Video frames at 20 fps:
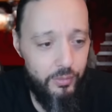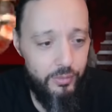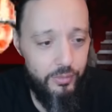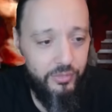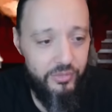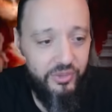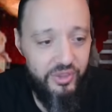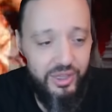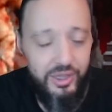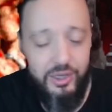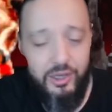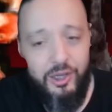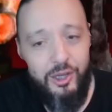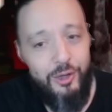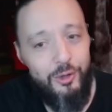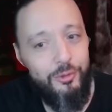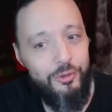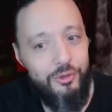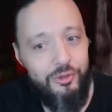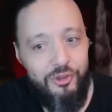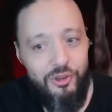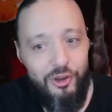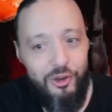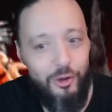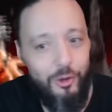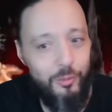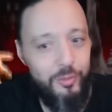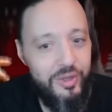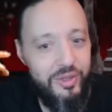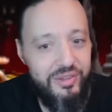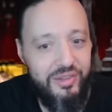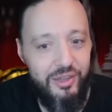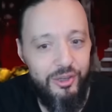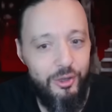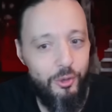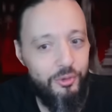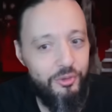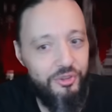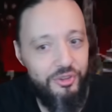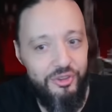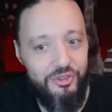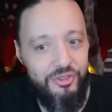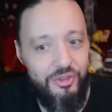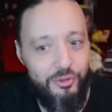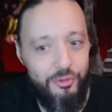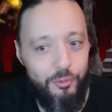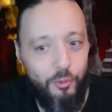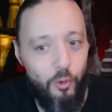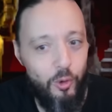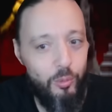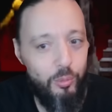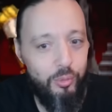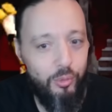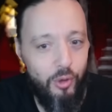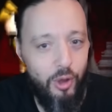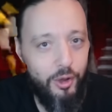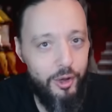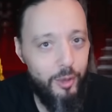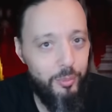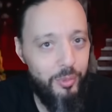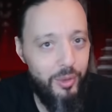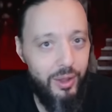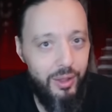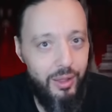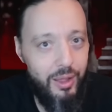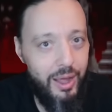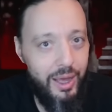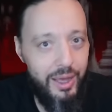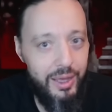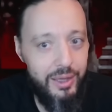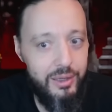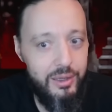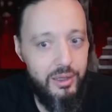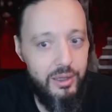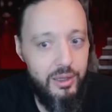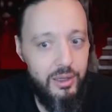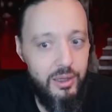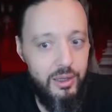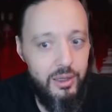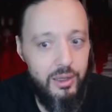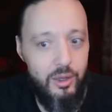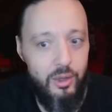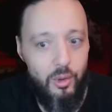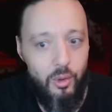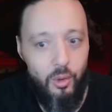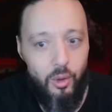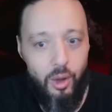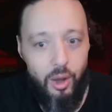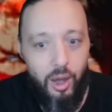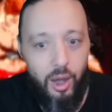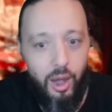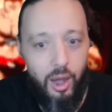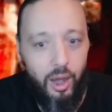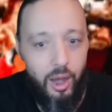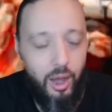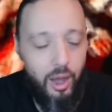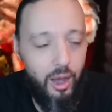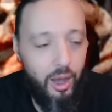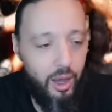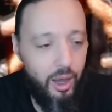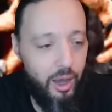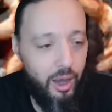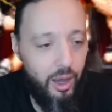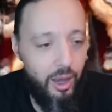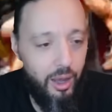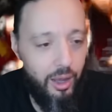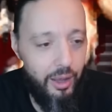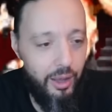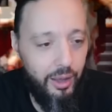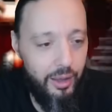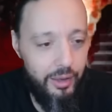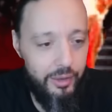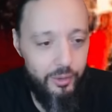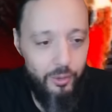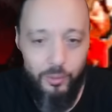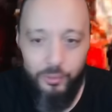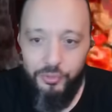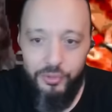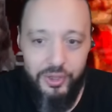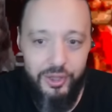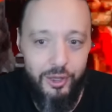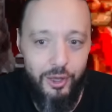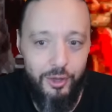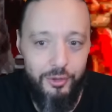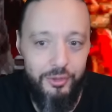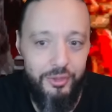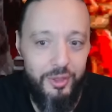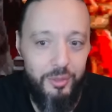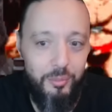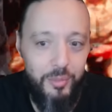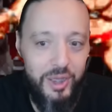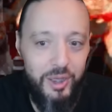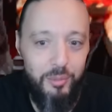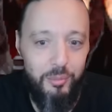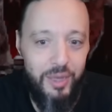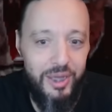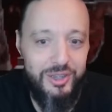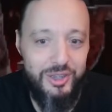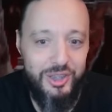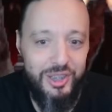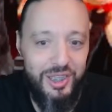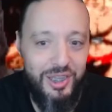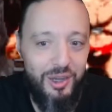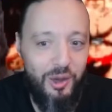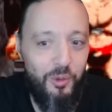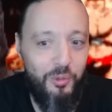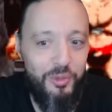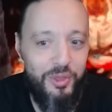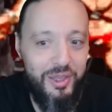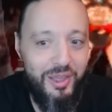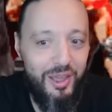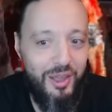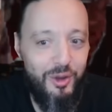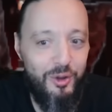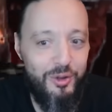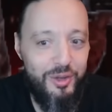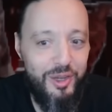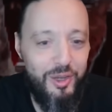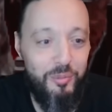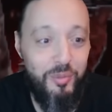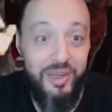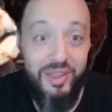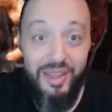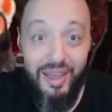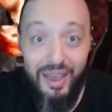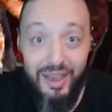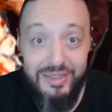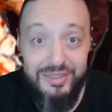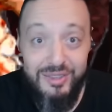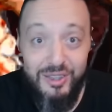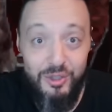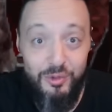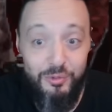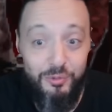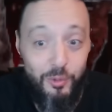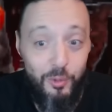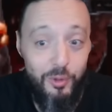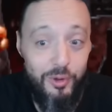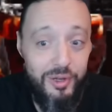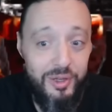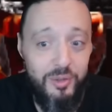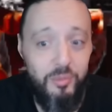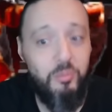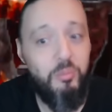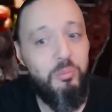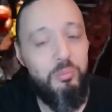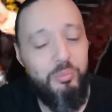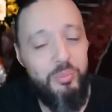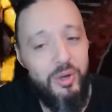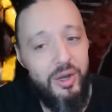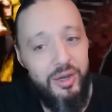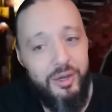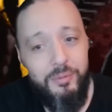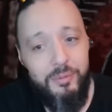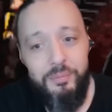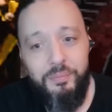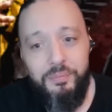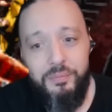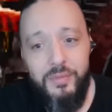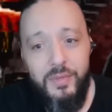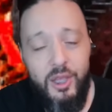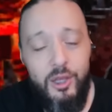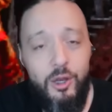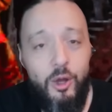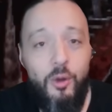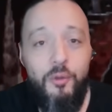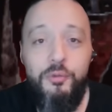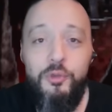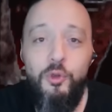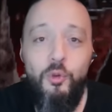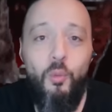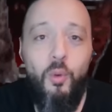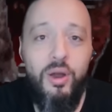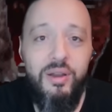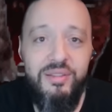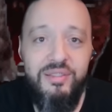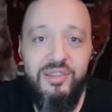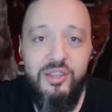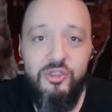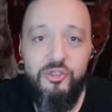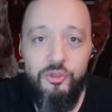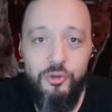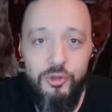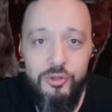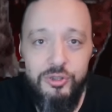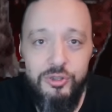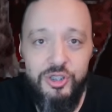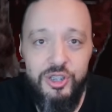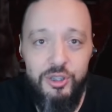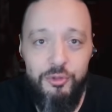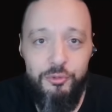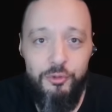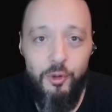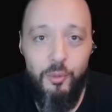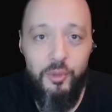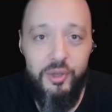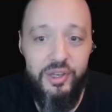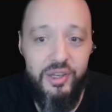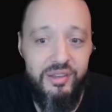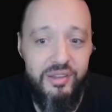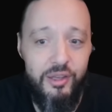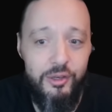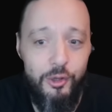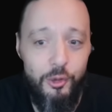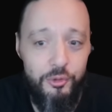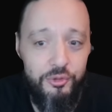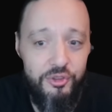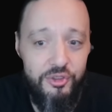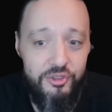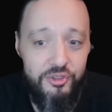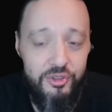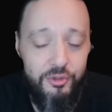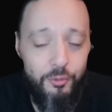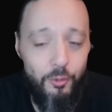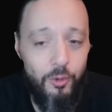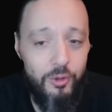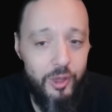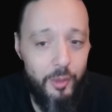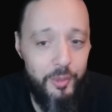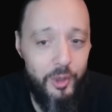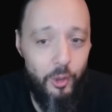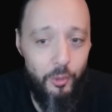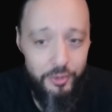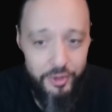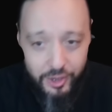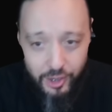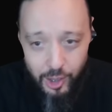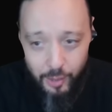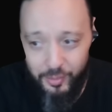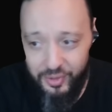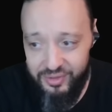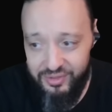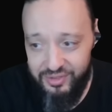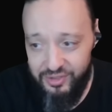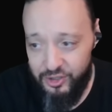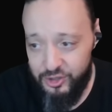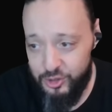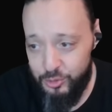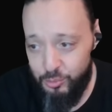Didn't hear the term Nintendo 64 brought up a lot. I don't think, other than me mentioning it, I don't think I heard anybody asking for it. But, you know, if you want to see Trilogy from the Nintendo 64, let me know in the comments section